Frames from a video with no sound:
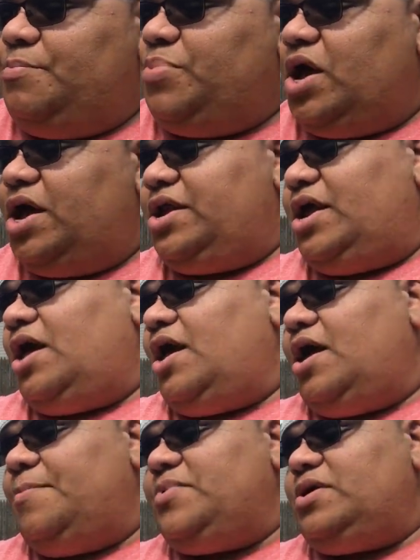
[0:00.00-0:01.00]
But
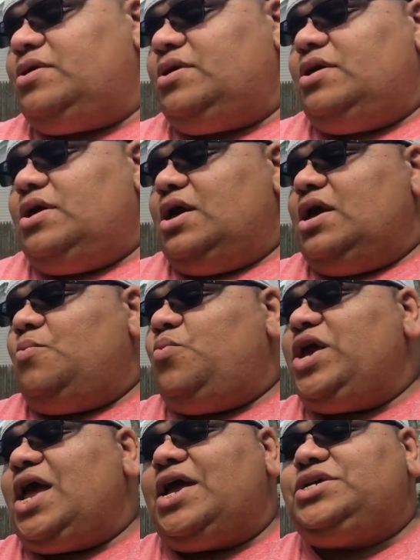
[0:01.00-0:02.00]
um,
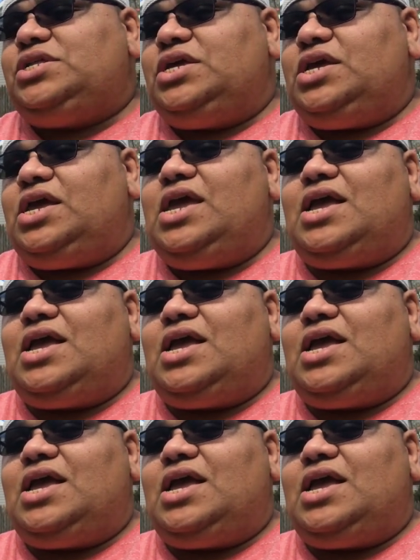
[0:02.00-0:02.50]
we actually, he